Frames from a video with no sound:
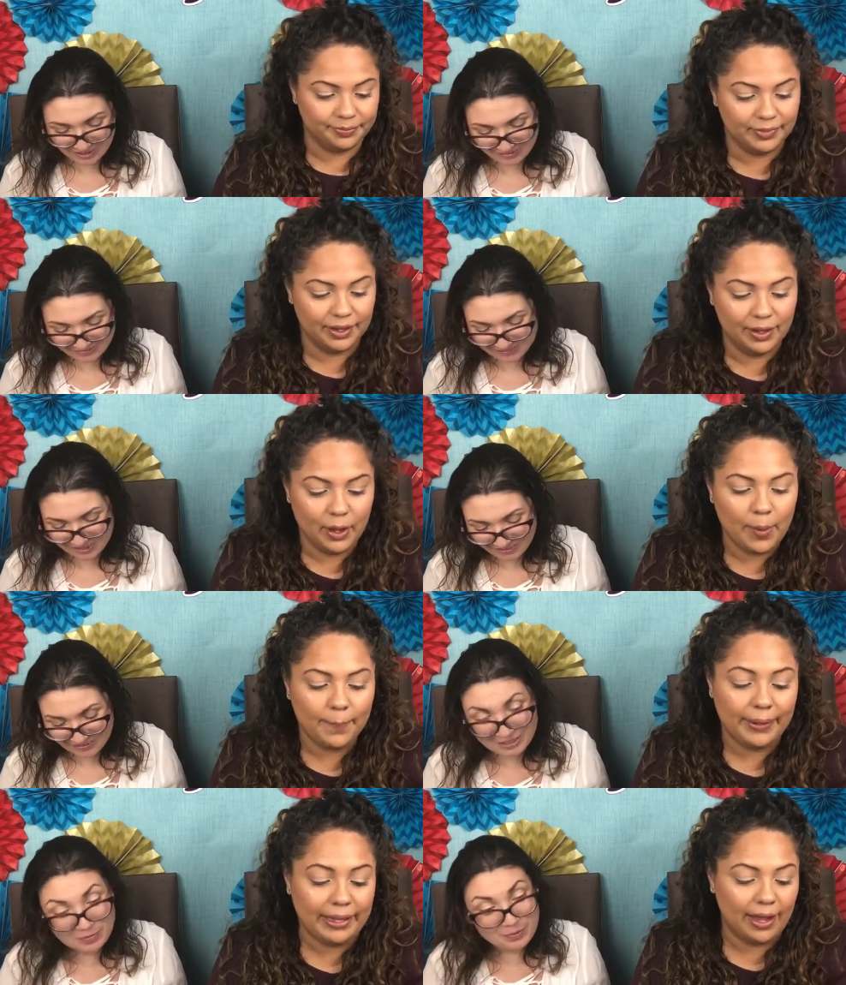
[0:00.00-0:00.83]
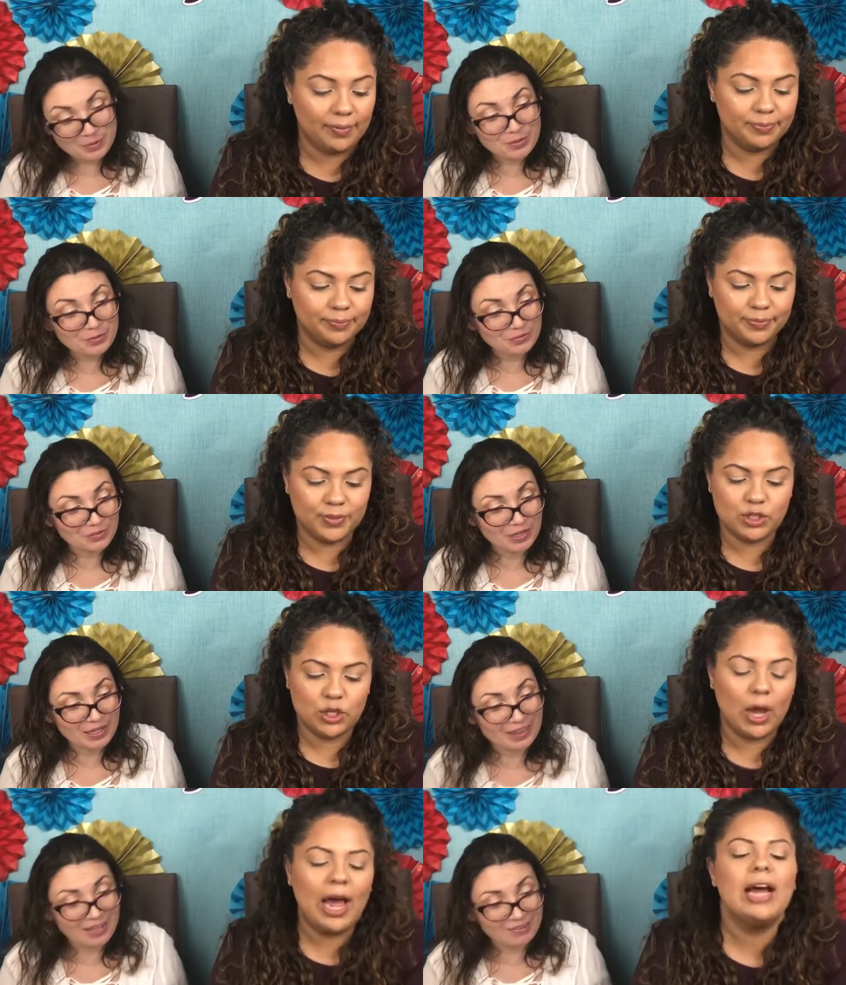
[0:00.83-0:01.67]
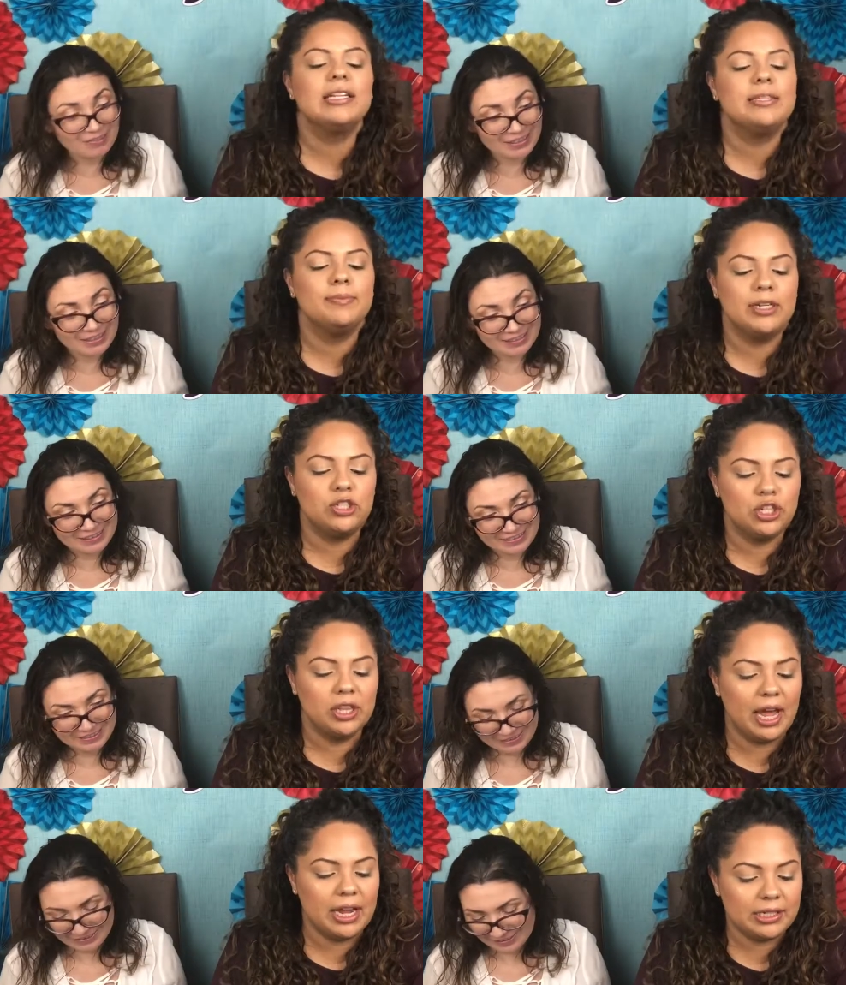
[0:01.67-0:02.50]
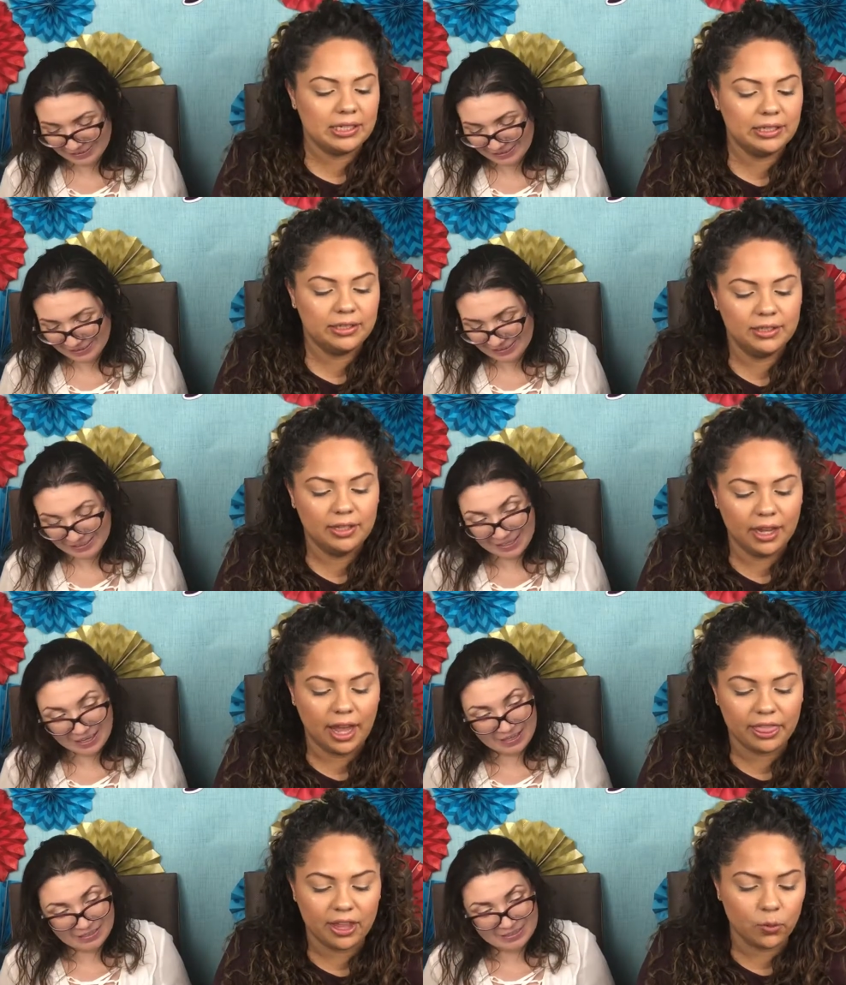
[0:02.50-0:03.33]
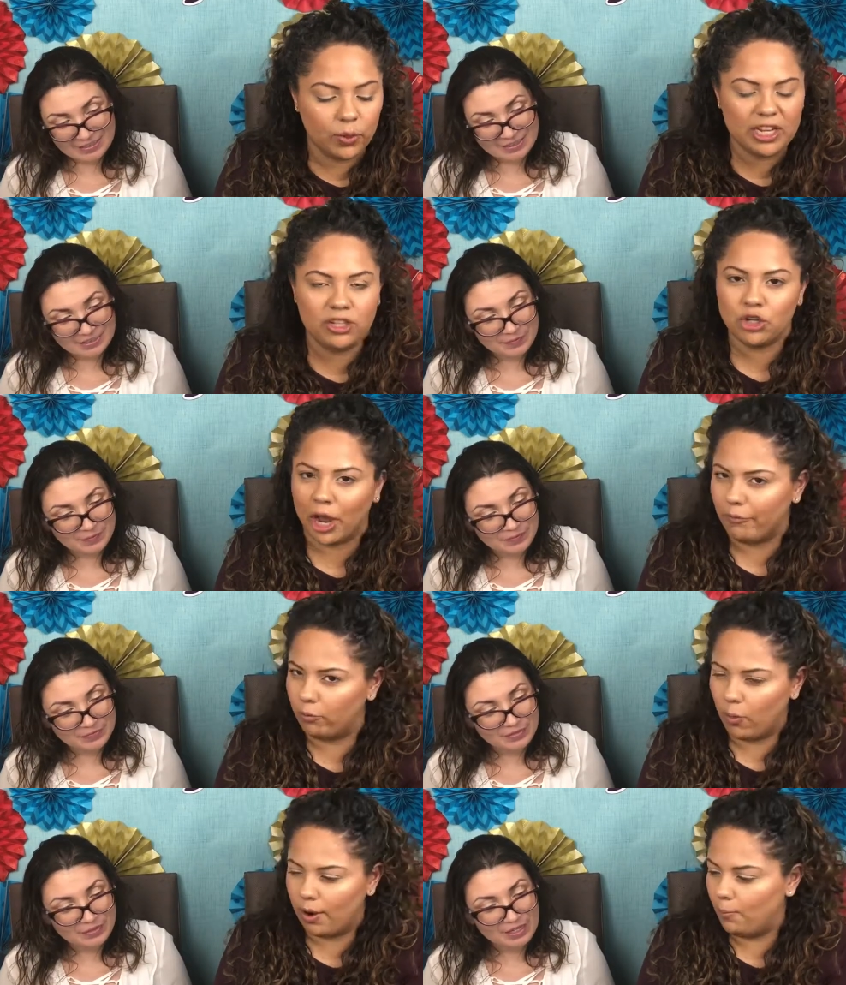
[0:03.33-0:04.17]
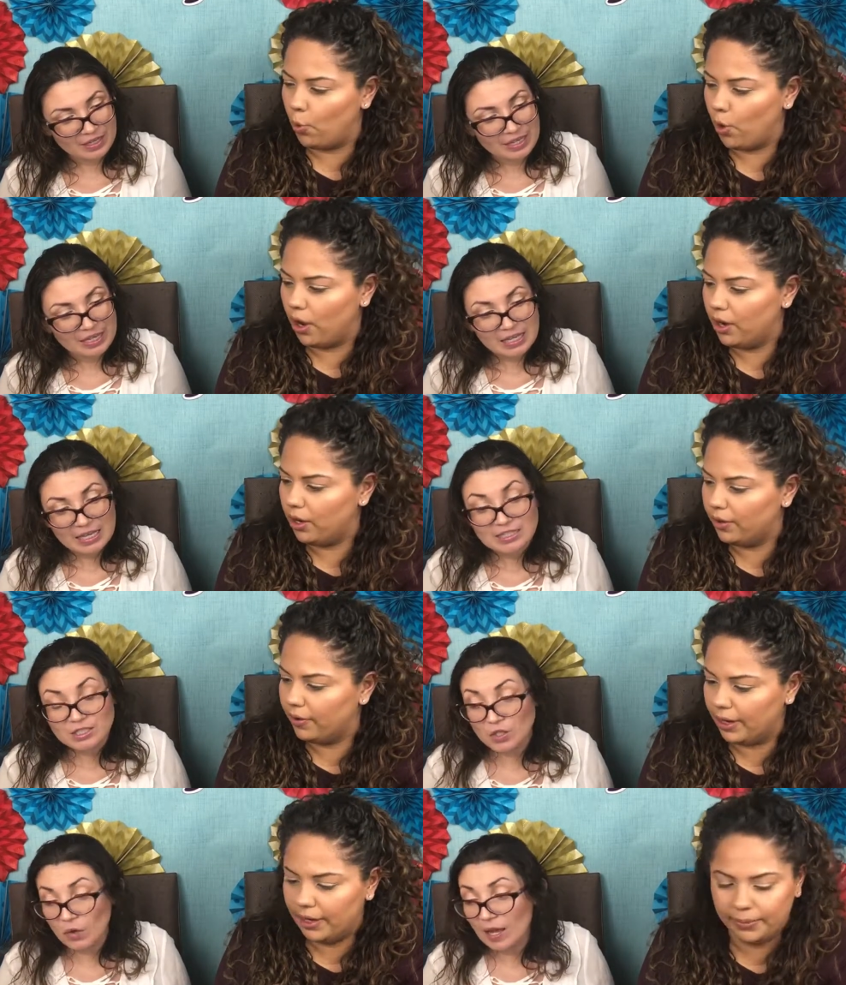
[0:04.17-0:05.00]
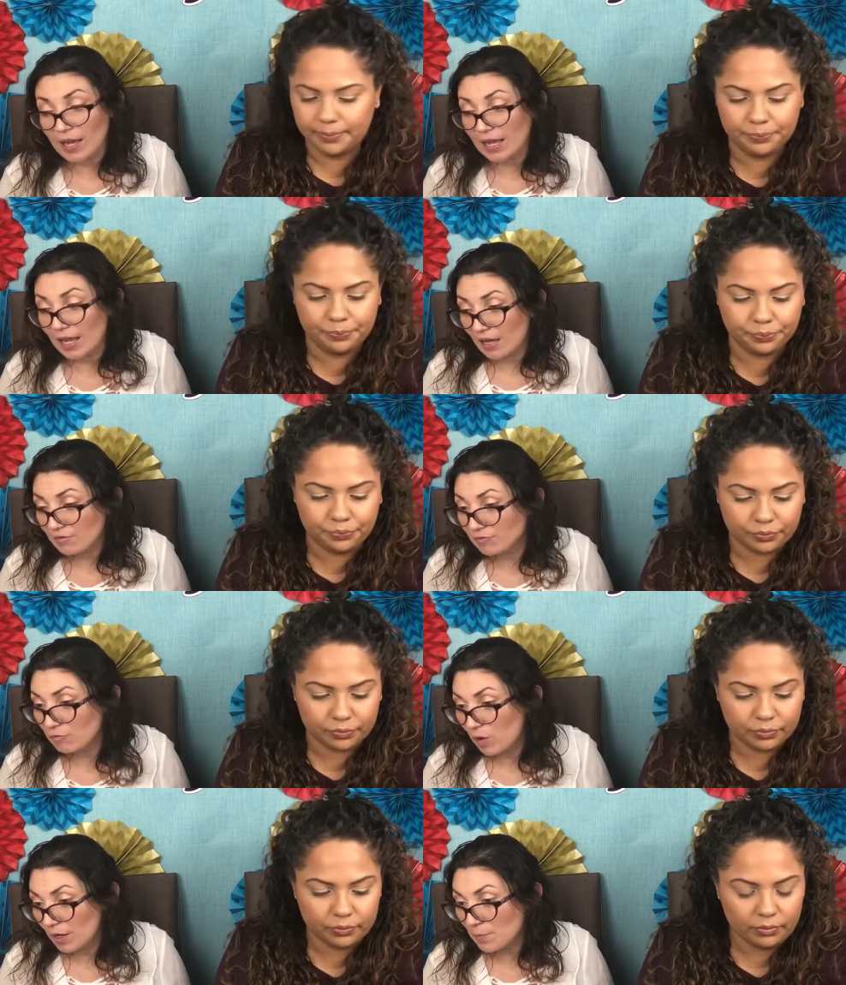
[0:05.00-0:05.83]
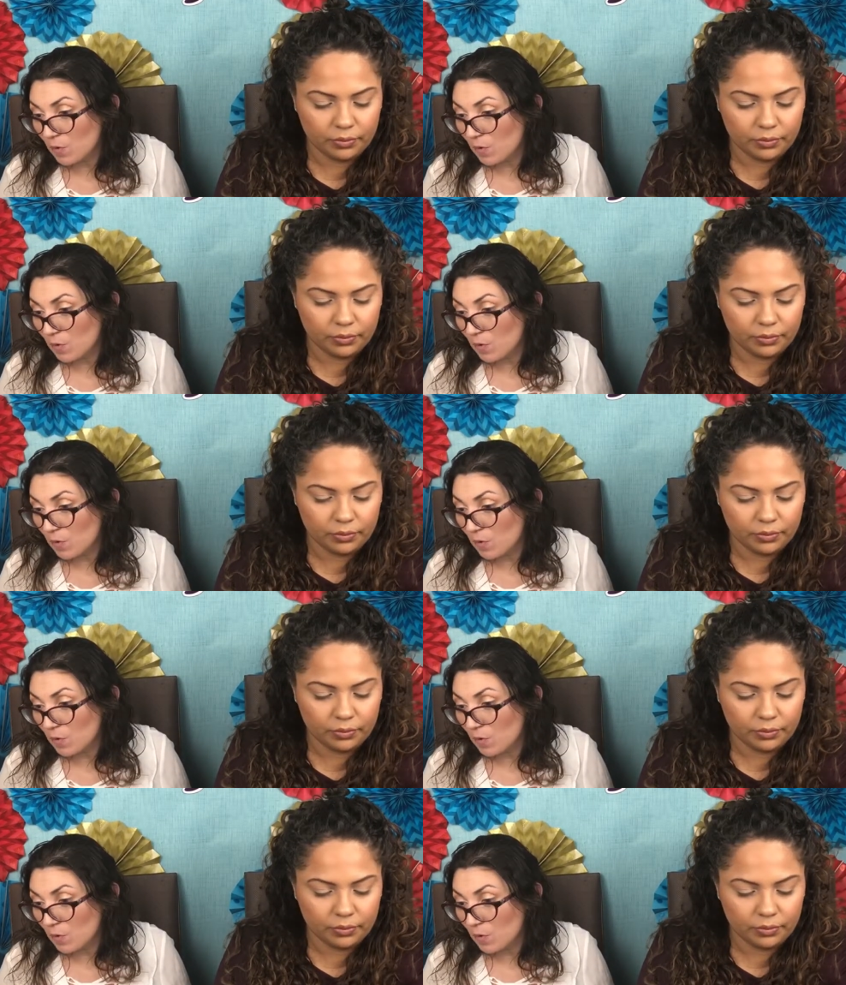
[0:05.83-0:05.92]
Speaker 1: don't, don't. but it's yeah beautiful so I love to mention that Yes. I think we each have one more. Right?
Speaker 2: So I have one